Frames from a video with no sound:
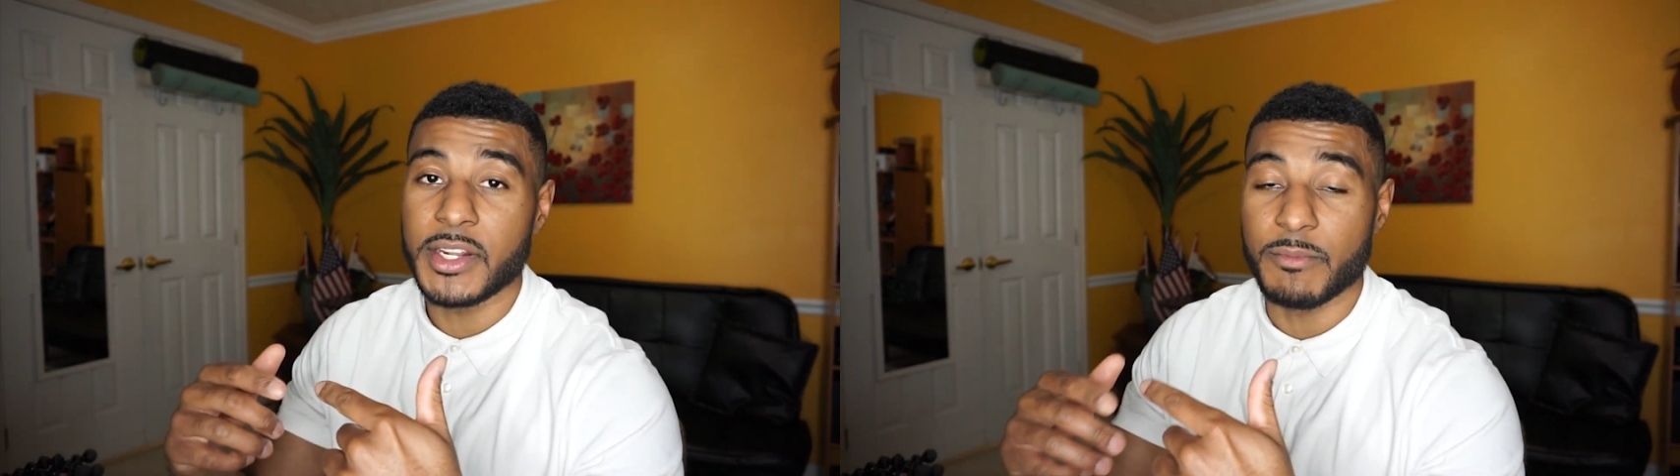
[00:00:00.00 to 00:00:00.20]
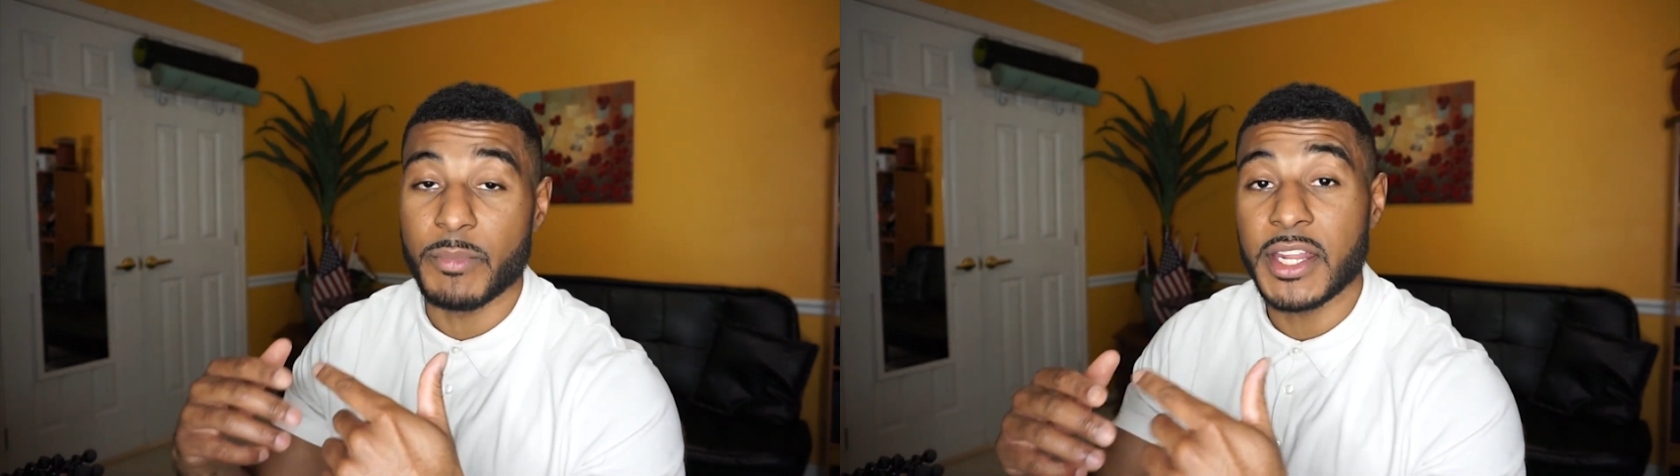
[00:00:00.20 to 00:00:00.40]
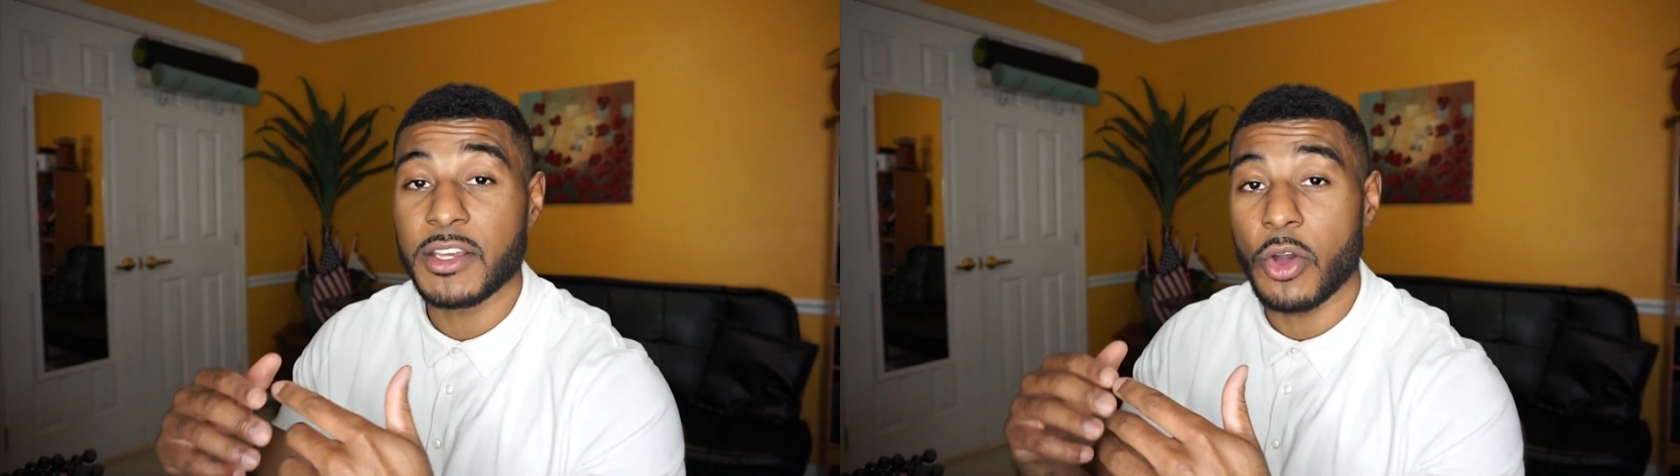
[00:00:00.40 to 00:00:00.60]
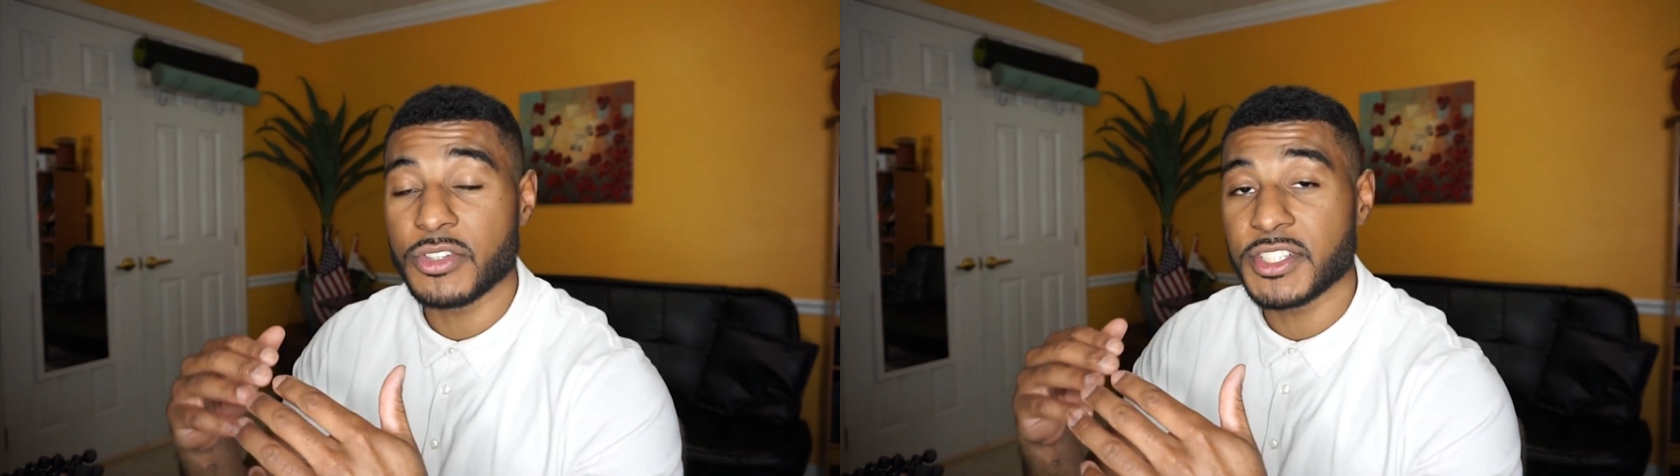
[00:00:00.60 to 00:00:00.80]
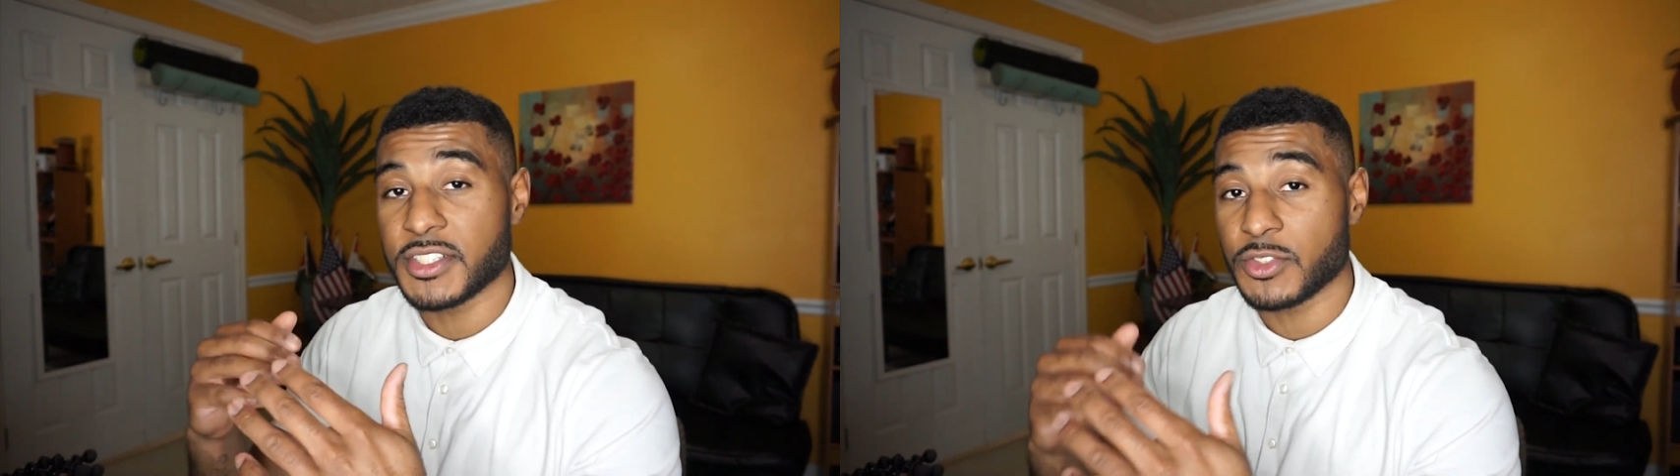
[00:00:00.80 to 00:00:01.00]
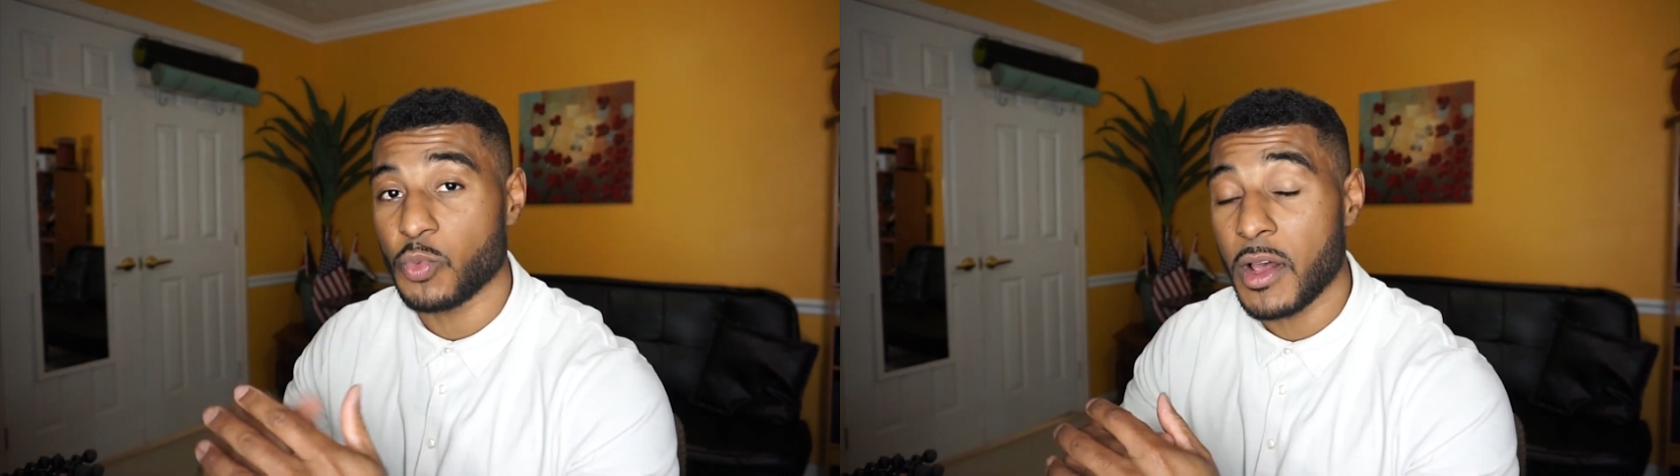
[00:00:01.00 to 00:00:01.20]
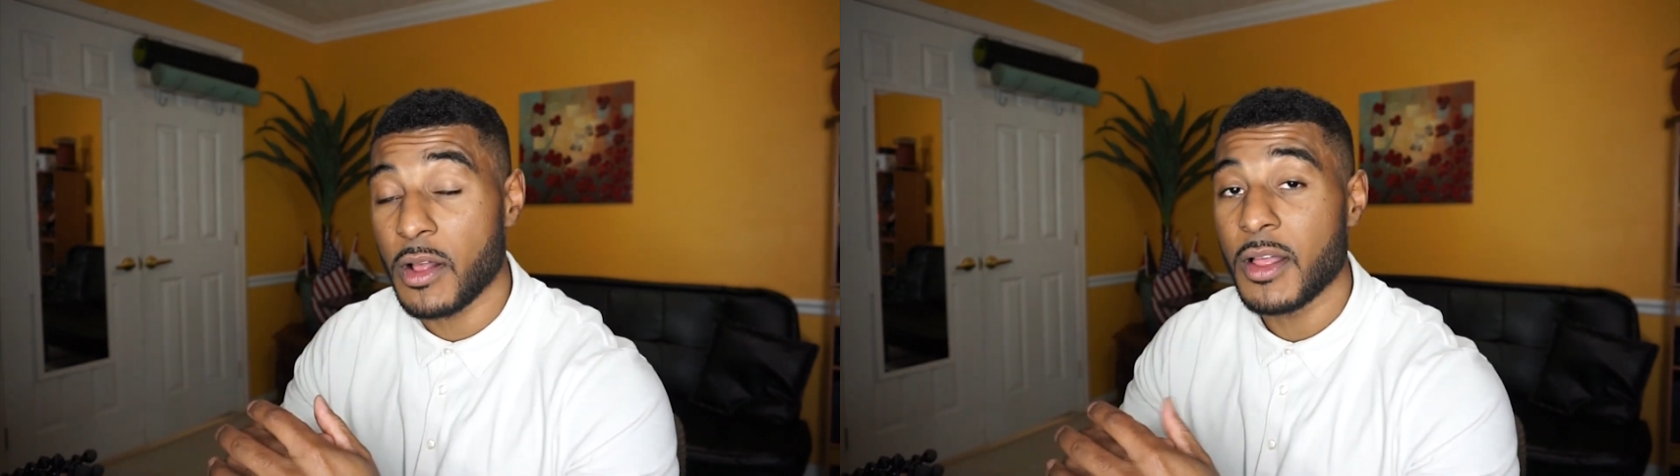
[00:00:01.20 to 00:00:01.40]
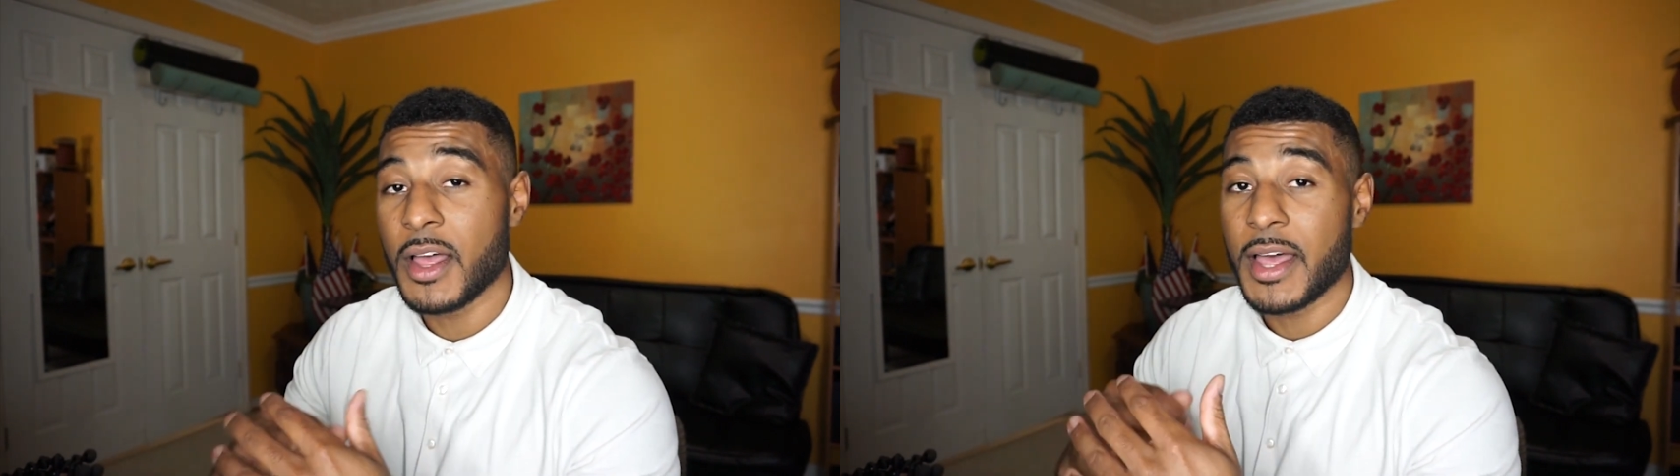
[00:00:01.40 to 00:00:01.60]
of many coaches as
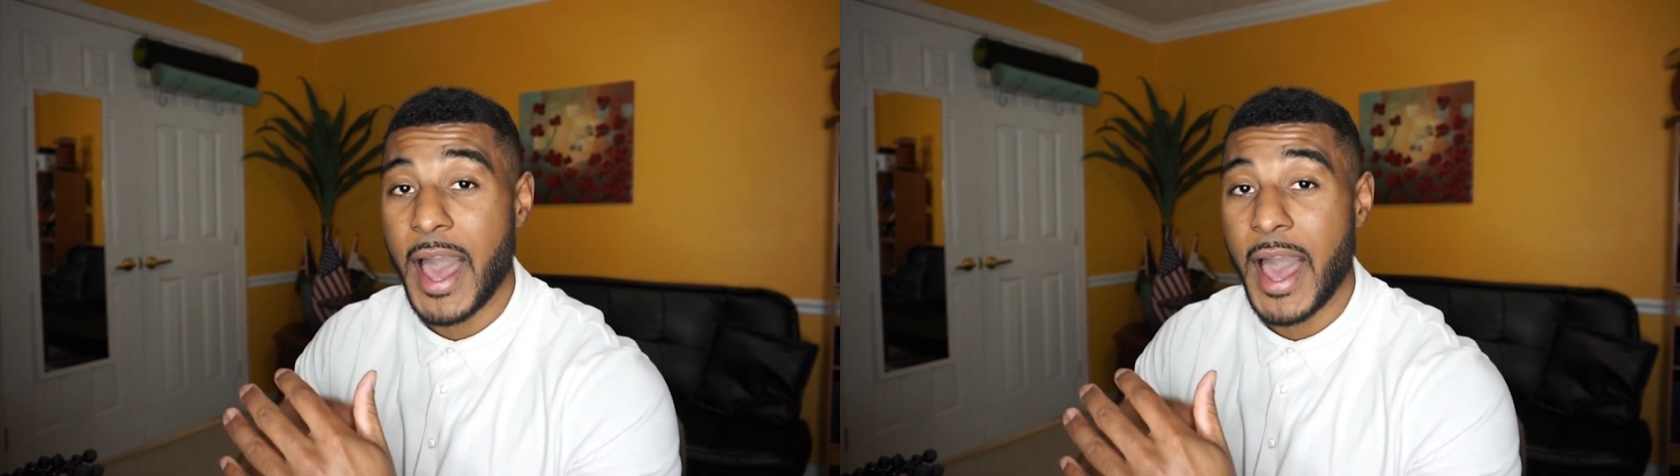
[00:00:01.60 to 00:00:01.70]
well,